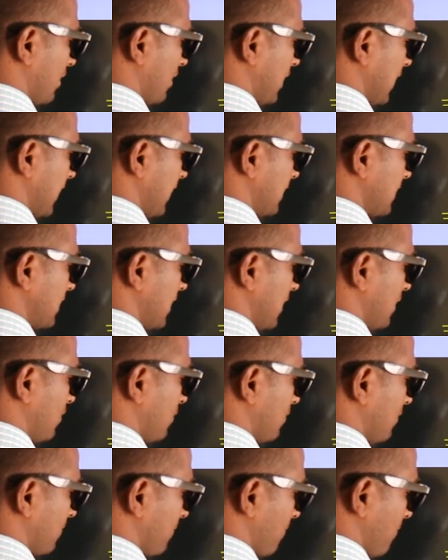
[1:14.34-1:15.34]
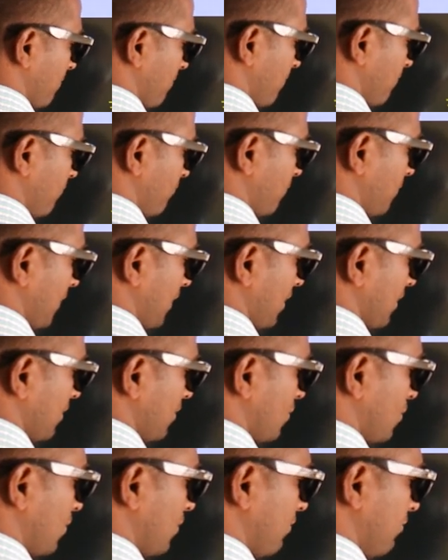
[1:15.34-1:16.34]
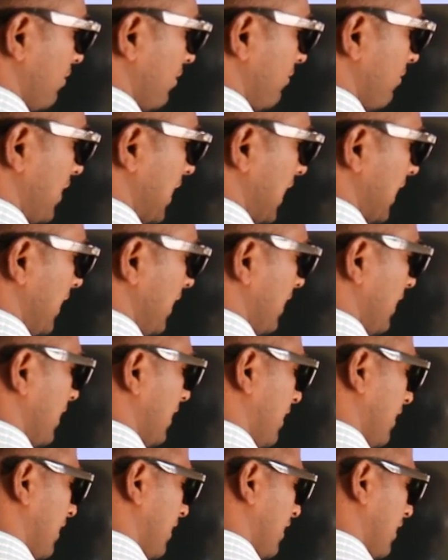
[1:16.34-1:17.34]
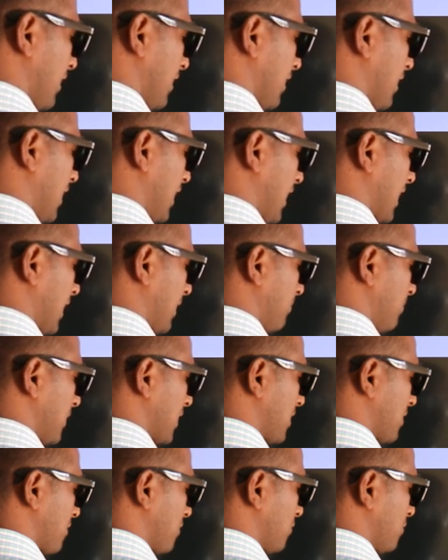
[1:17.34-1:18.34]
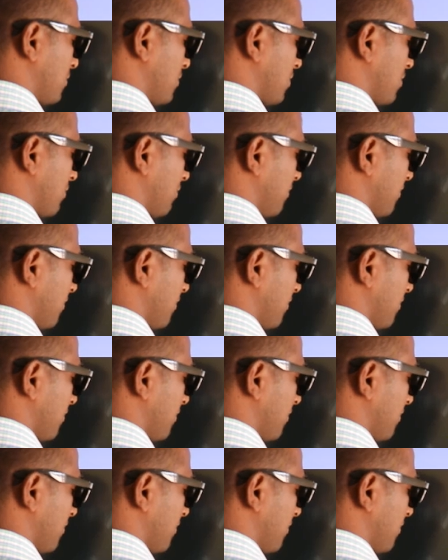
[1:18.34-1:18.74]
take 0. So 50. A number close to